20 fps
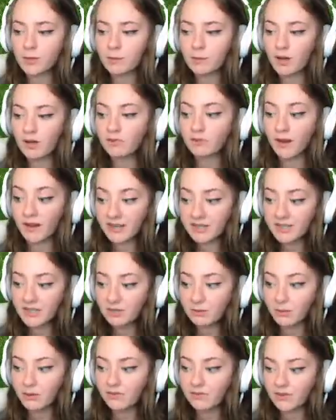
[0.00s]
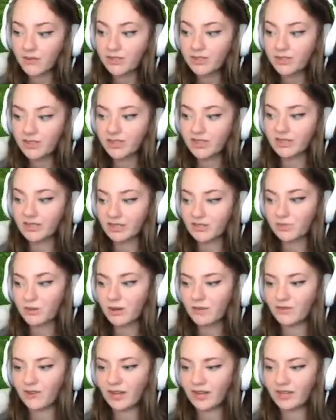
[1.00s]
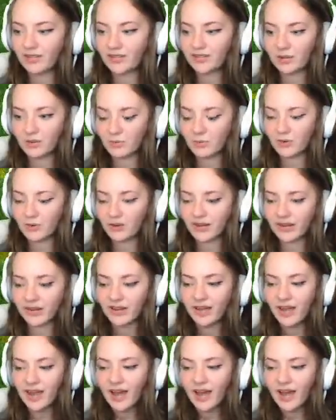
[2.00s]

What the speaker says: Bar reindeer in my fridge still as well, Violet, don't worry.